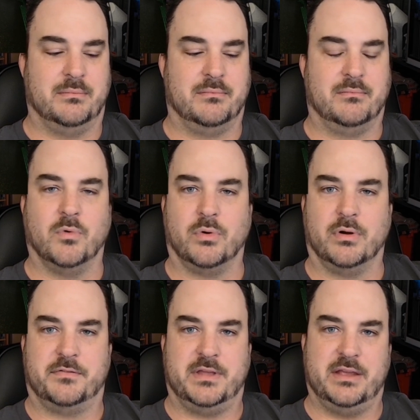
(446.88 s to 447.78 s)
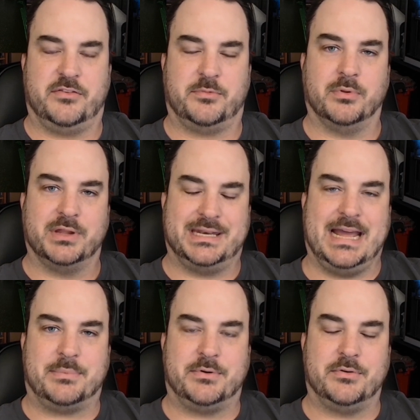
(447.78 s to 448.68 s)
more of the spool
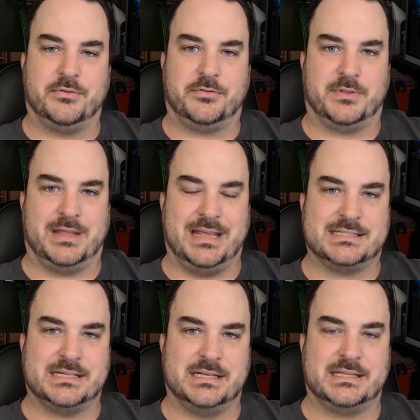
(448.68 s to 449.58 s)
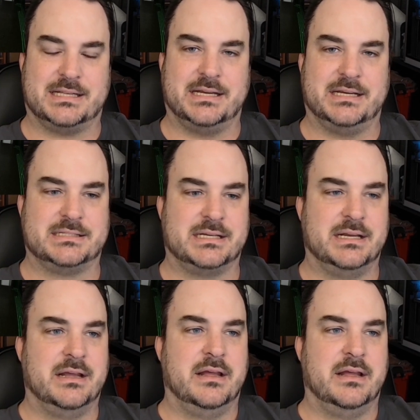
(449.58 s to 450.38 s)
adapters for the eSun things,